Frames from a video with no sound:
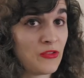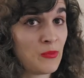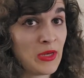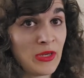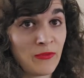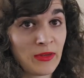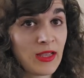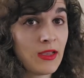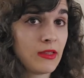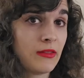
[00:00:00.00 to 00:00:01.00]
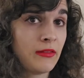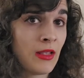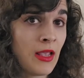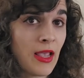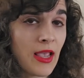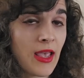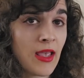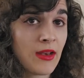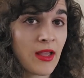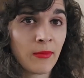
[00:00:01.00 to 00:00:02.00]
There's many different kinds,
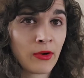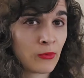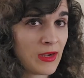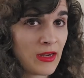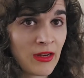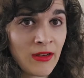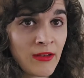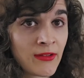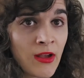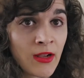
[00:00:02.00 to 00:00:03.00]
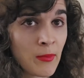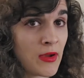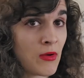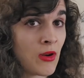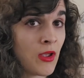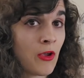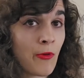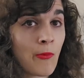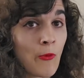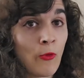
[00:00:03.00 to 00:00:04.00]
and I'm going to rein it in and talk about
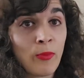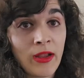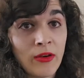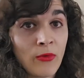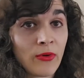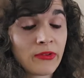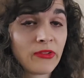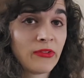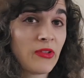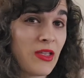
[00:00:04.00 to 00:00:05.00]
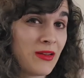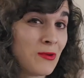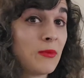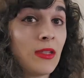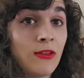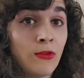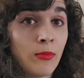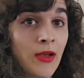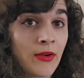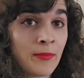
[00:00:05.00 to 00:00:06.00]
oral pain in horses and what we can do
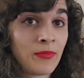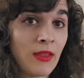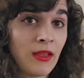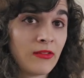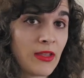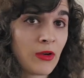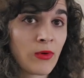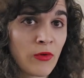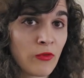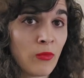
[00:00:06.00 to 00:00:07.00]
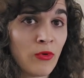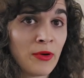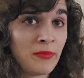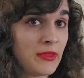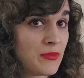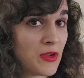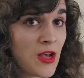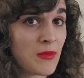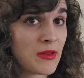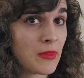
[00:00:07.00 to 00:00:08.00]
about it. Stick around for more. Leave a
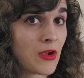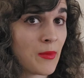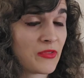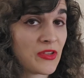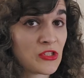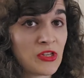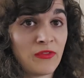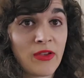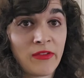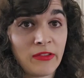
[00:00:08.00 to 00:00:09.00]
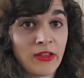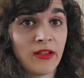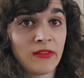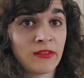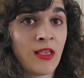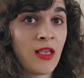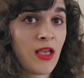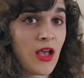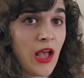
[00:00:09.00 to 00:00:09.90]
comment in the comment section if you have any thoughts.